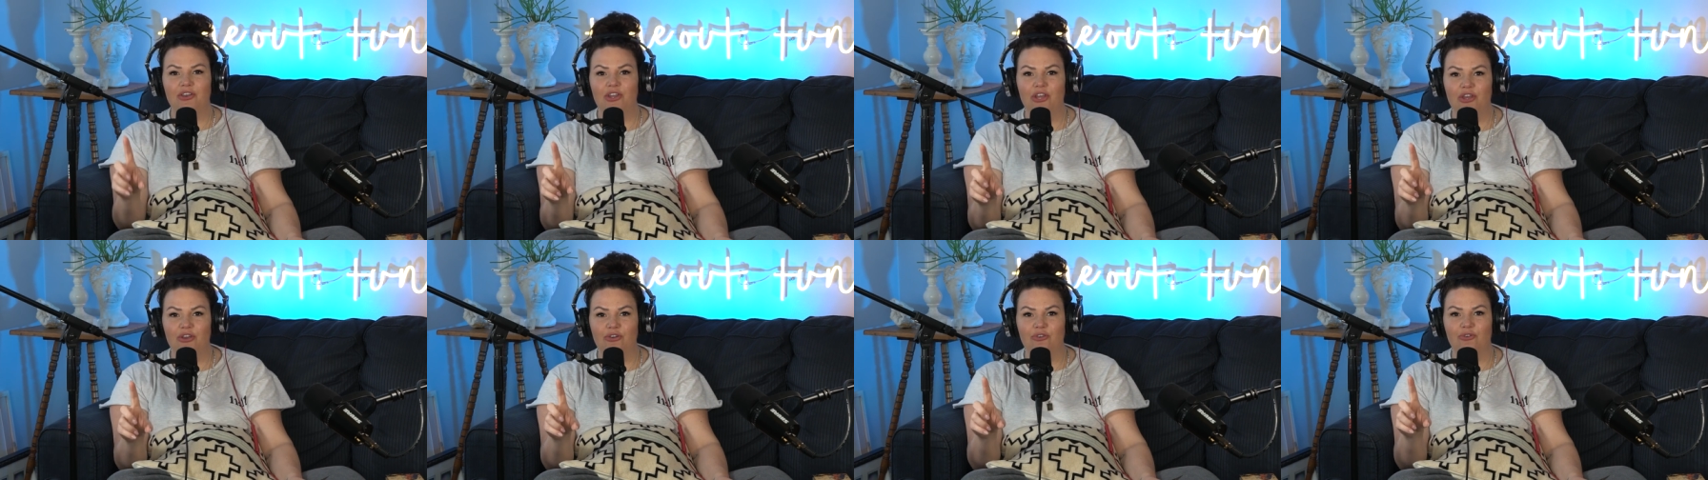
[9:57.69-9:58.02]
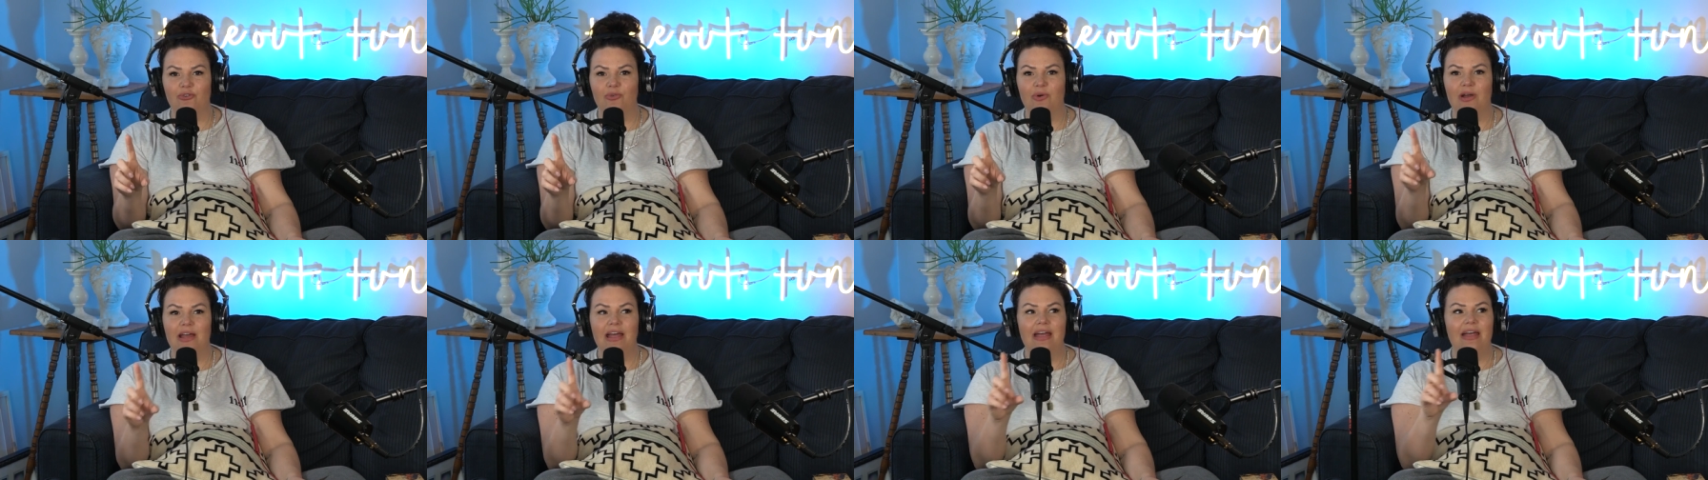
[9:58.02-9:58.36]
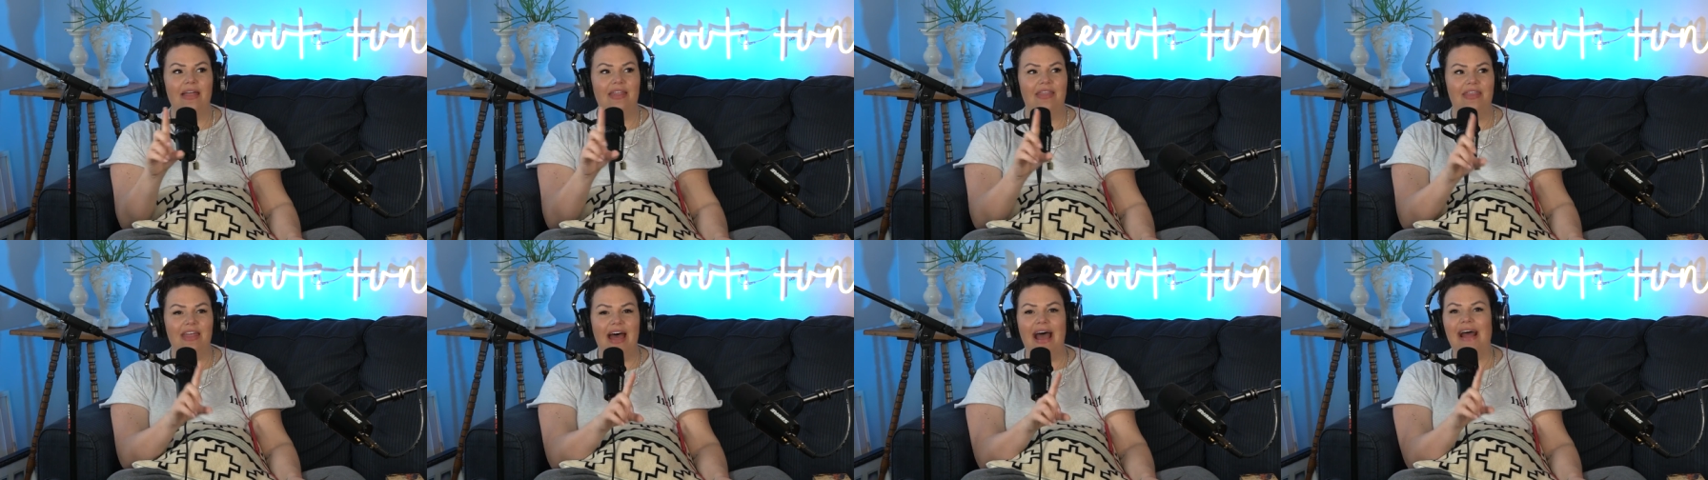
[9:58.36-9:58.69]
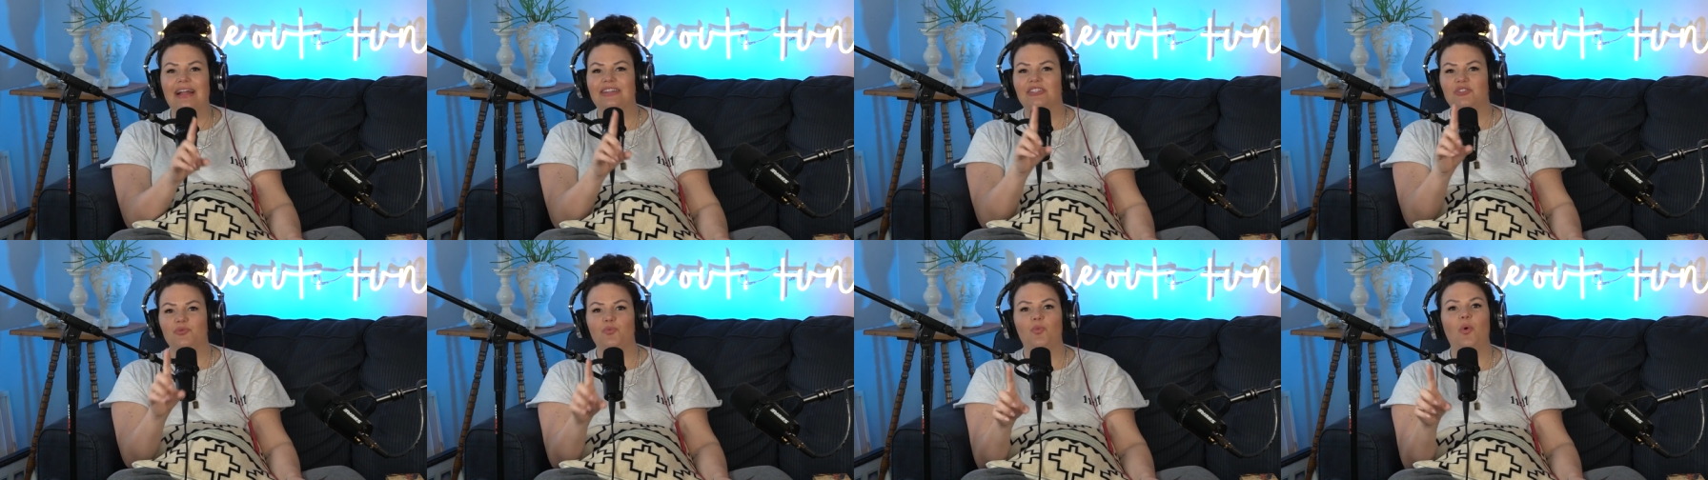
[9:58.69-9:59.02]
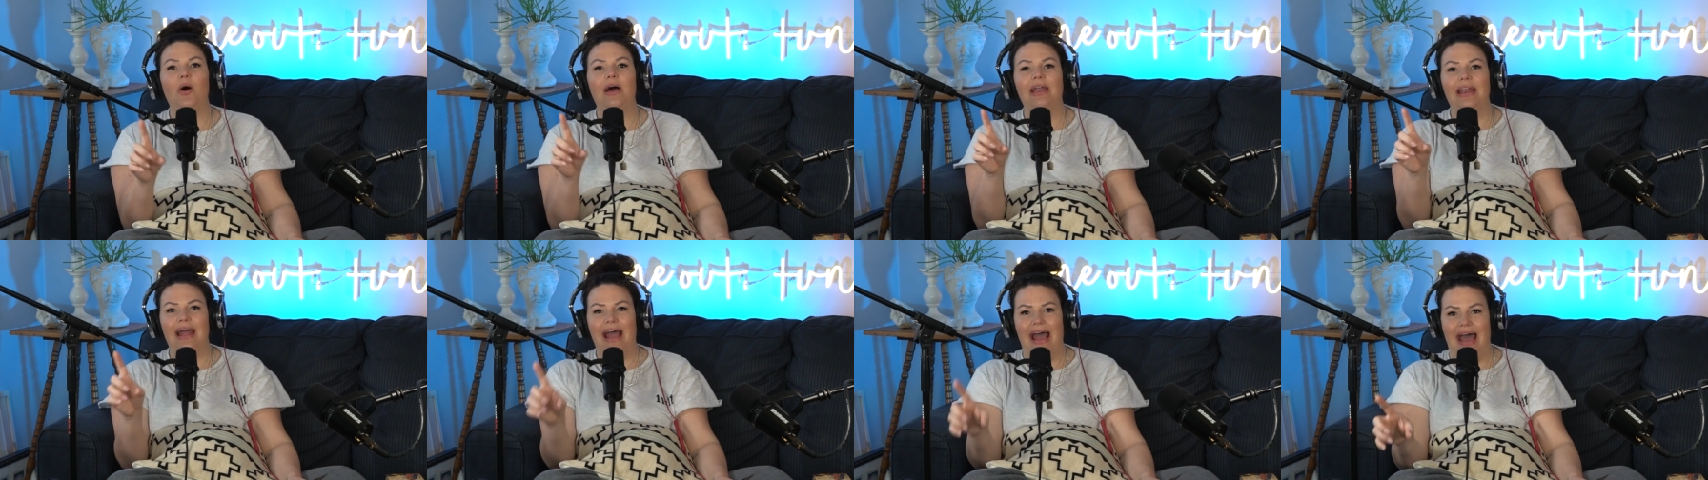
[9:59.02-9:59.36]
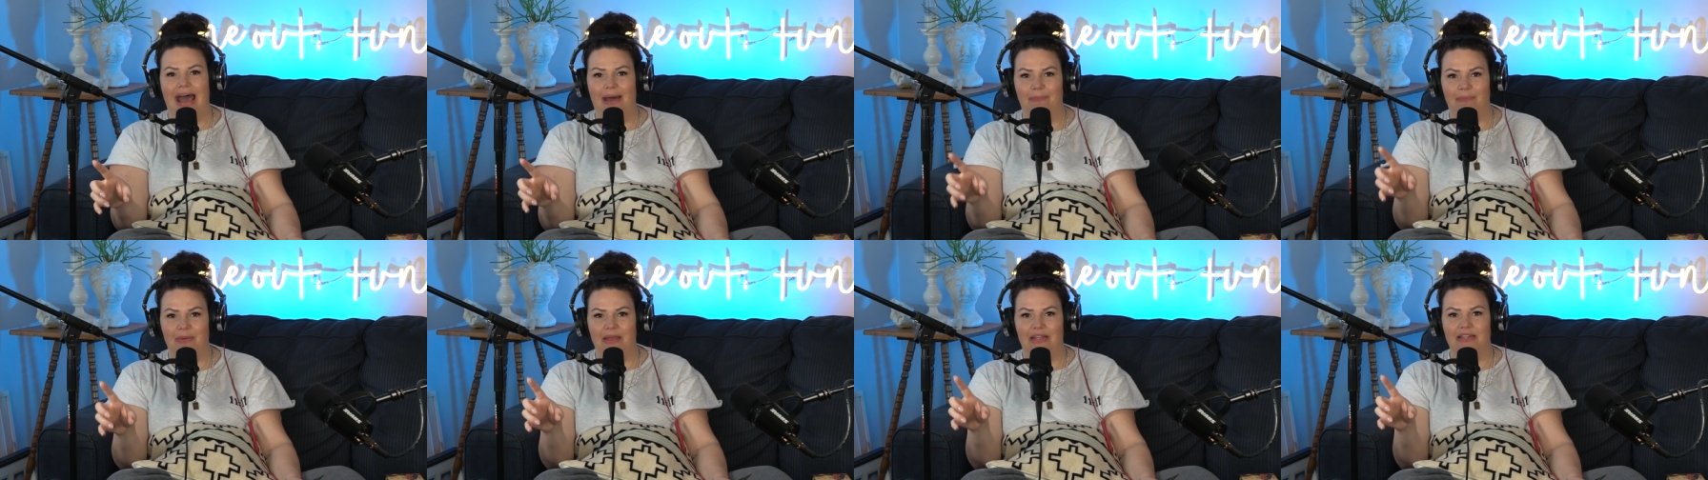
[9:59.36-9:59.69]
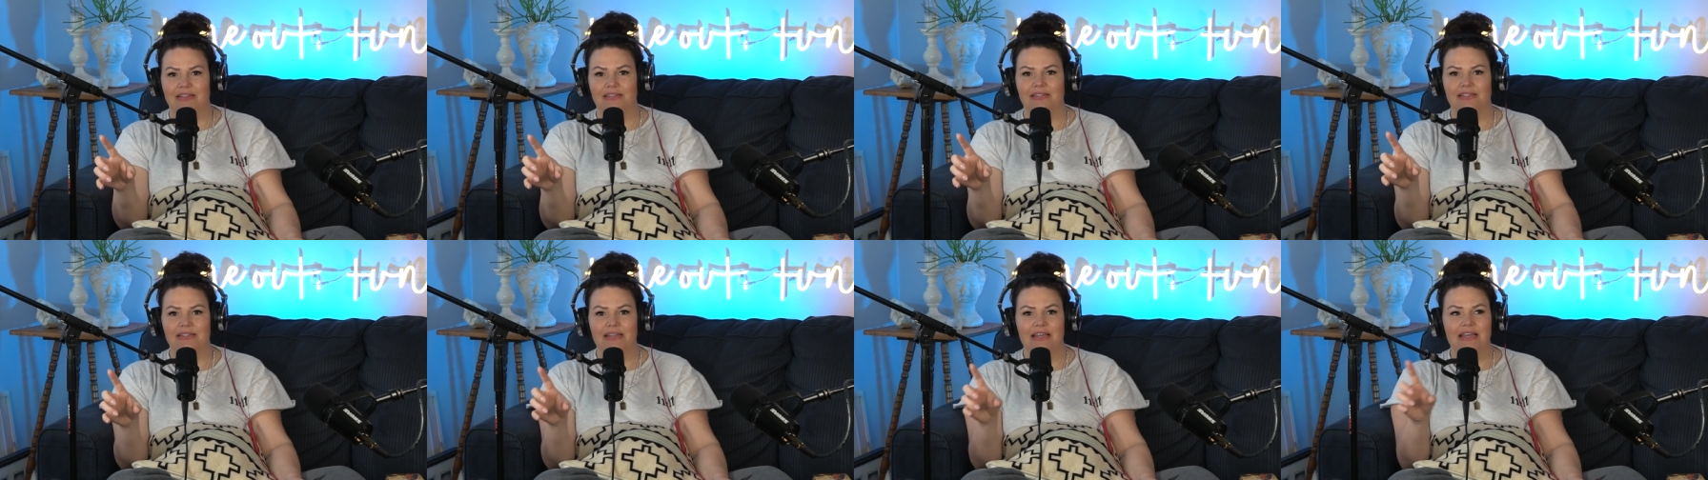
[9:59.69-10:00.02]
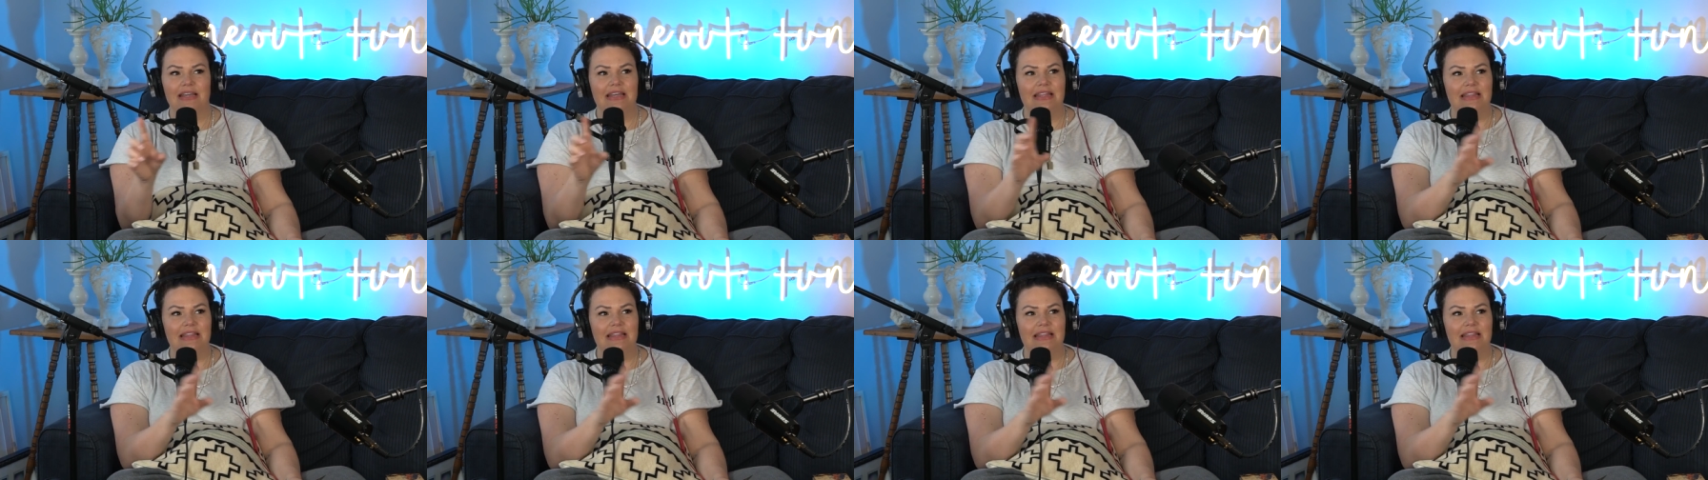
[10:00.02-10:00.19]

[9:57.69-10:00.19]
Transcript: new, that's what happens.